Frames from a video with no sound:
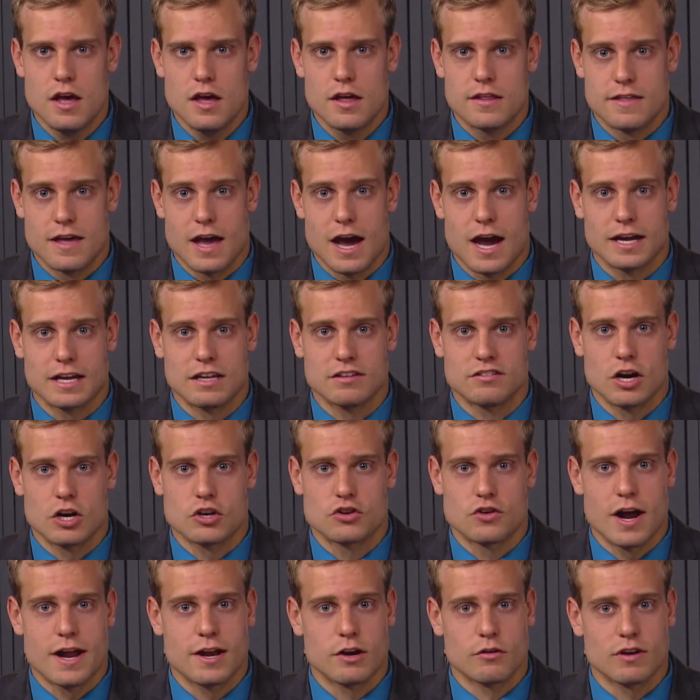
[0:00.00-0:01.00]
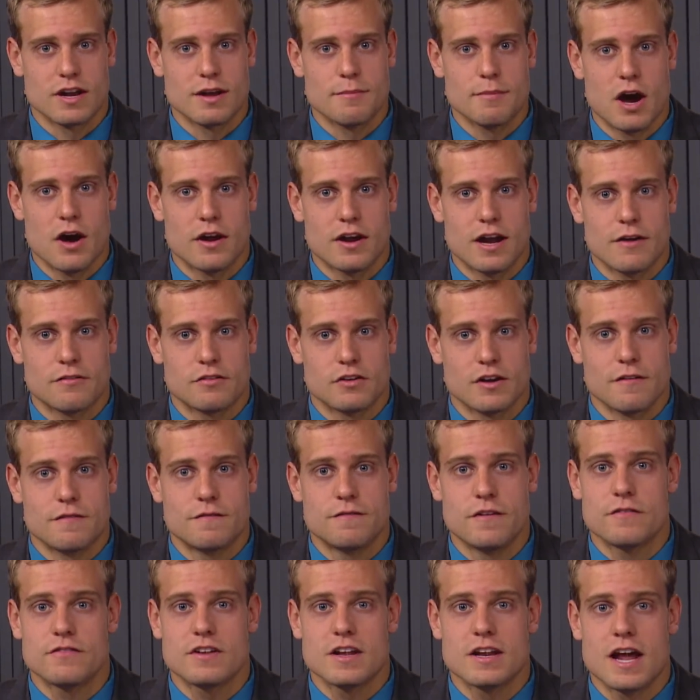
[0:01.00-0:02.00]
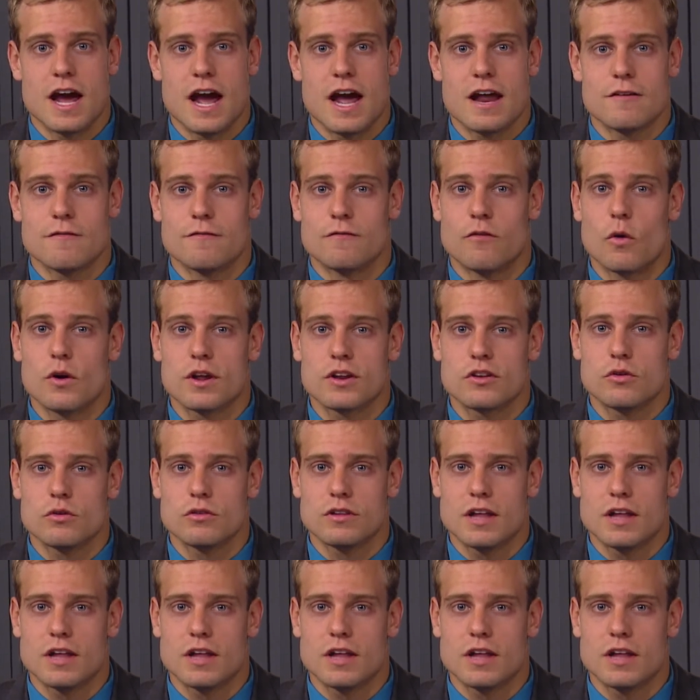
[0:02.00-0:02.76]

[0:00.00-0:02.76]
The Aggies are trying to rebound after a 59-42